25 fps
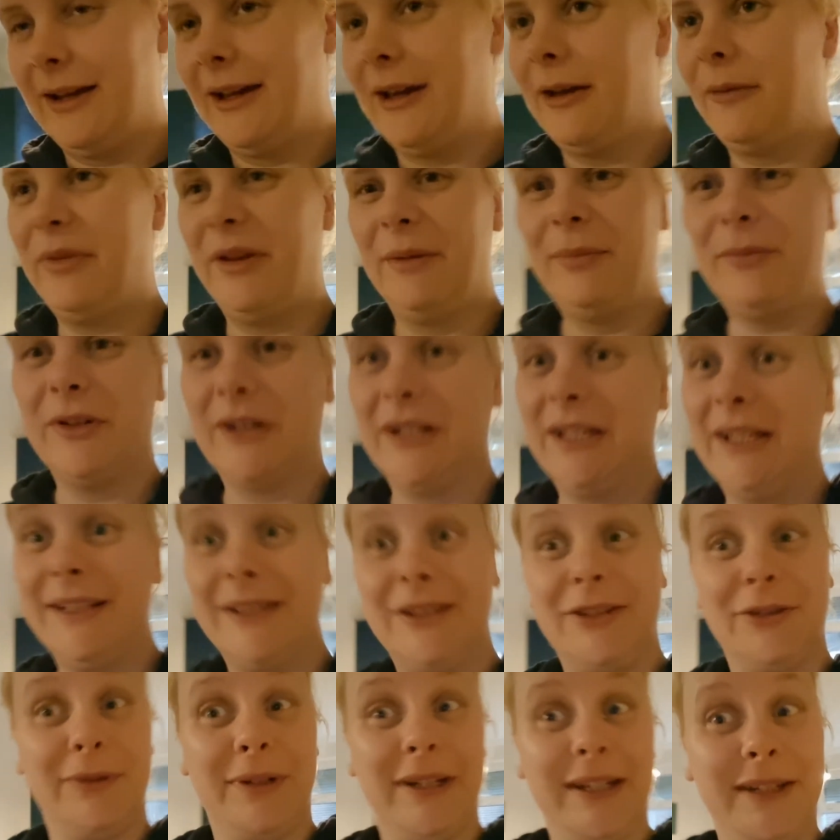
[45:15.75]
bit more heat
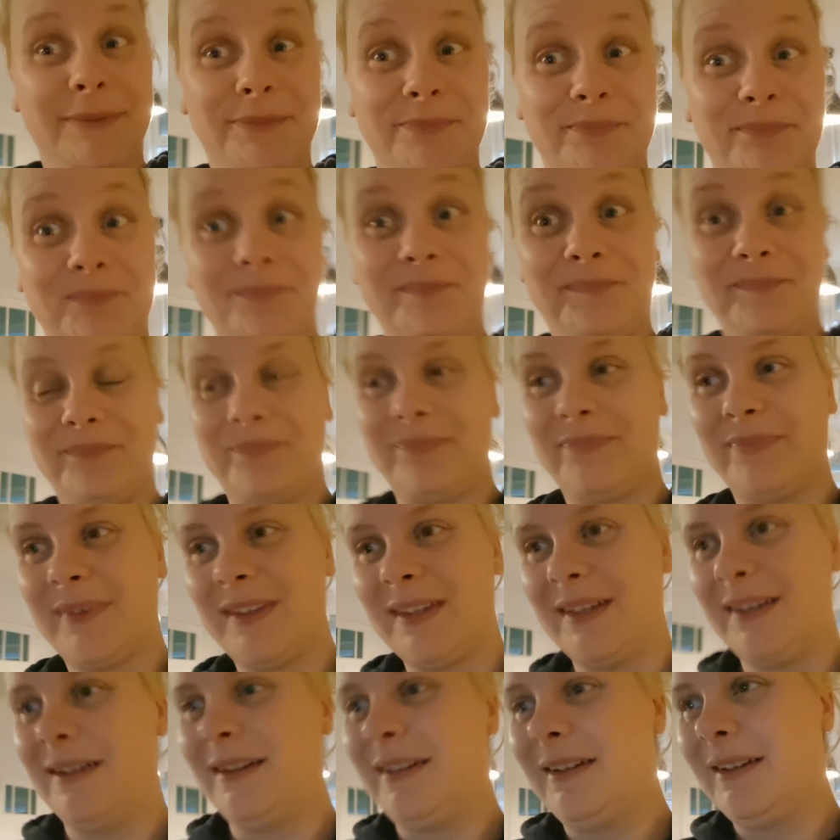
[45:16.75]
to it.
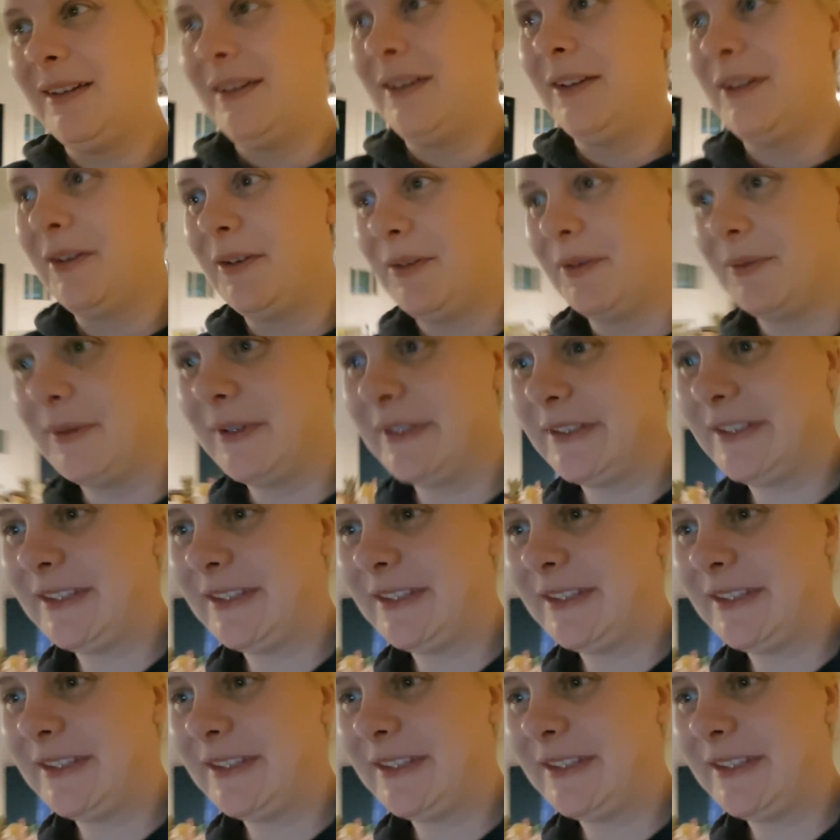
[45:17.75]
We'll